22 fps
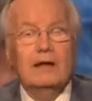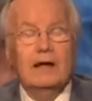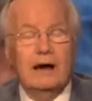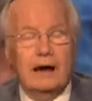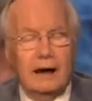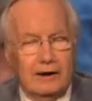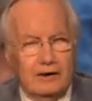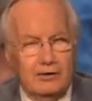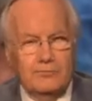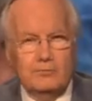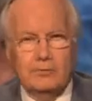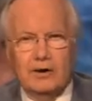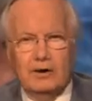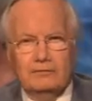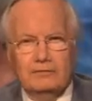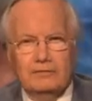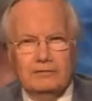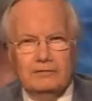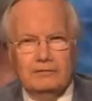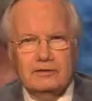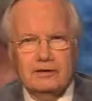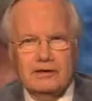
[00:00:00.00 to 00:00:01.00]
higher
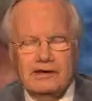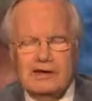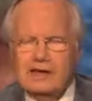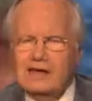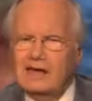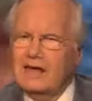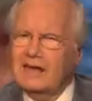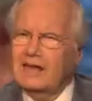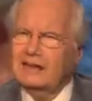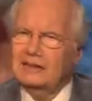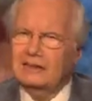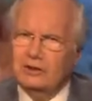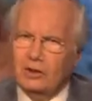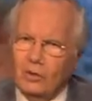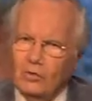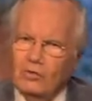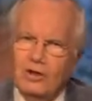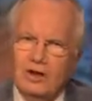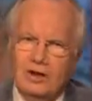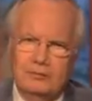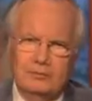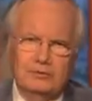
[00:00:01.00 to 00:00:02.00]
profits and no
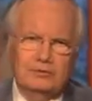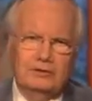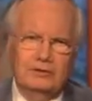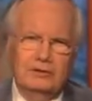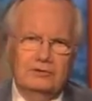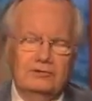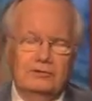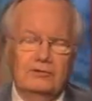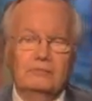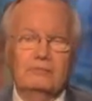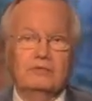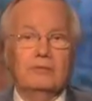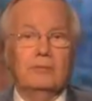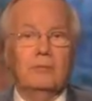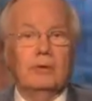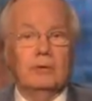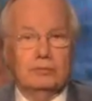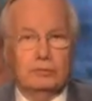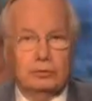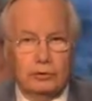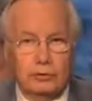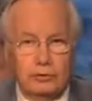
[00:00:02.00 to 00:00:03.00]
competition from
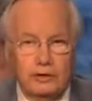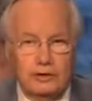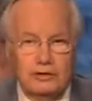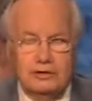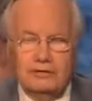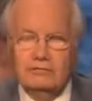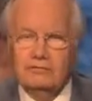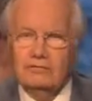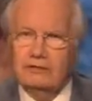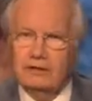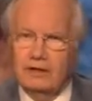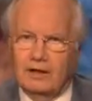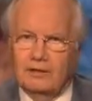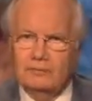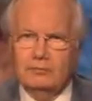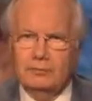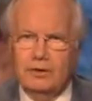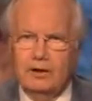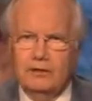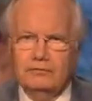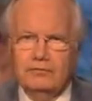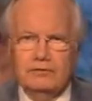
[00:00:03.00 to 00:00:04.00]
alternative
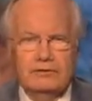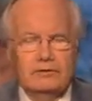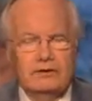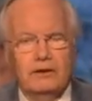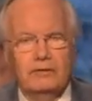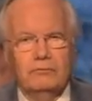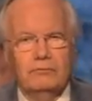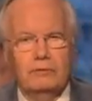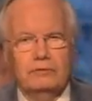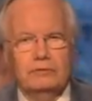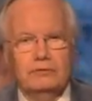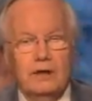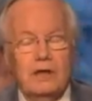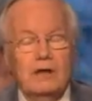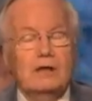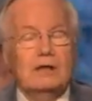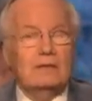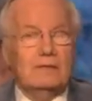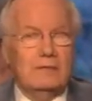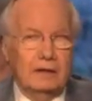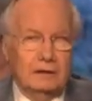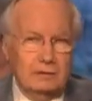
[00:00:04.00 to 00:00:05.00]
nonprofit coverage
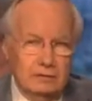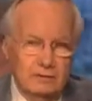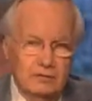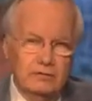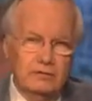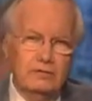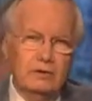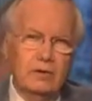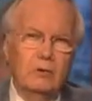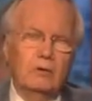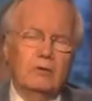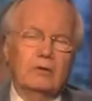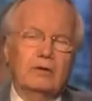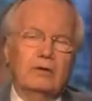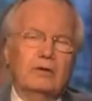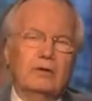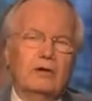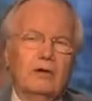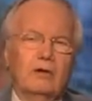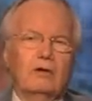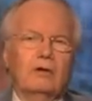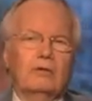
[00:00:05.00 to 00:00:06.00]
that could lower
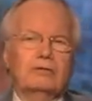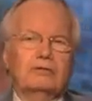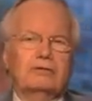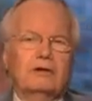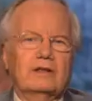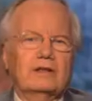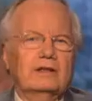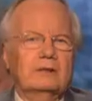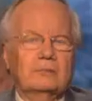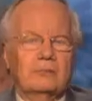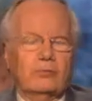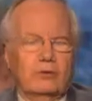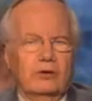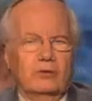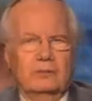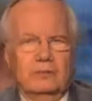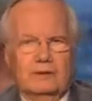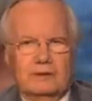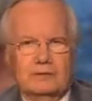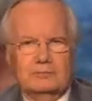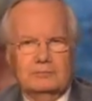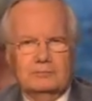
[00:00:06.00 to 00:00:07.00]
cost and
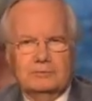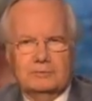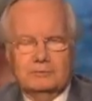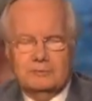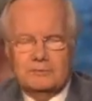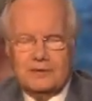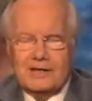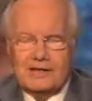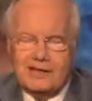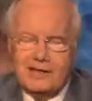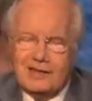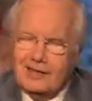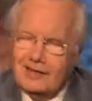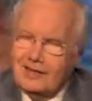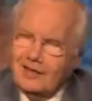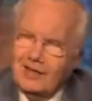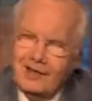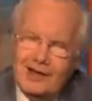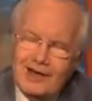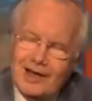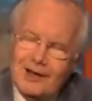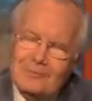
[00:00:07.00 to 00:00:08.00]
premiums.
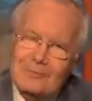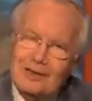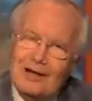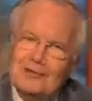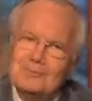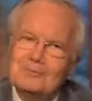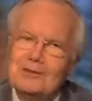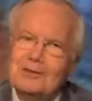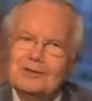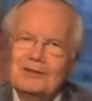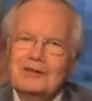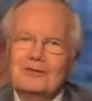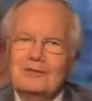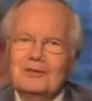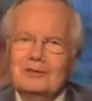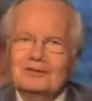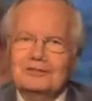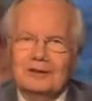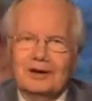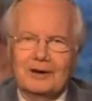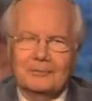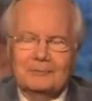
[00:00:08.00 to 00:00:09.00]
I'm not making
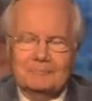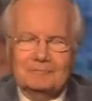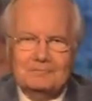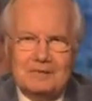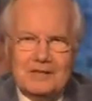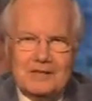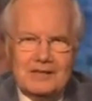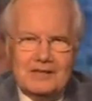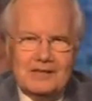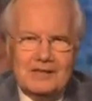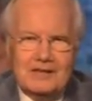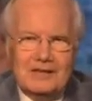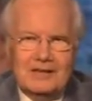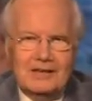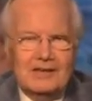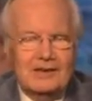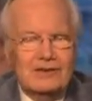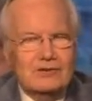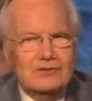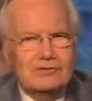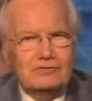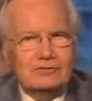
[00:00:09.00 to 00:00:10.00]
this up.
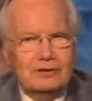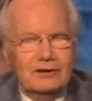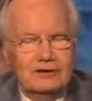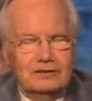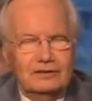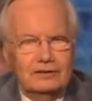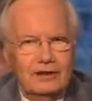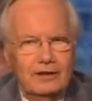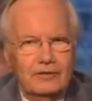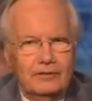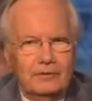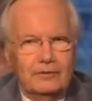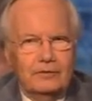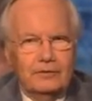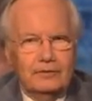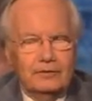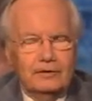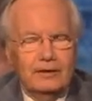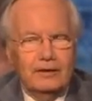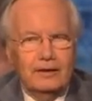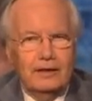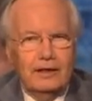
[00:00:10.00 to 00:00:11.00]
Here's another
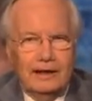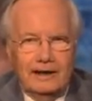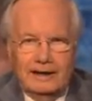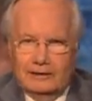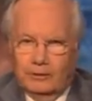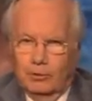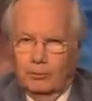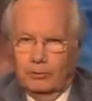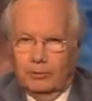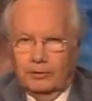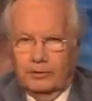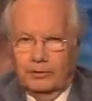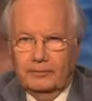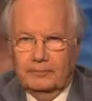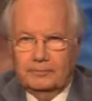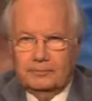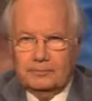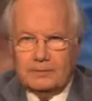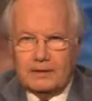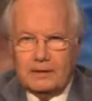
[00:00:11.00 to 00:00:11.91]
little eye-opener.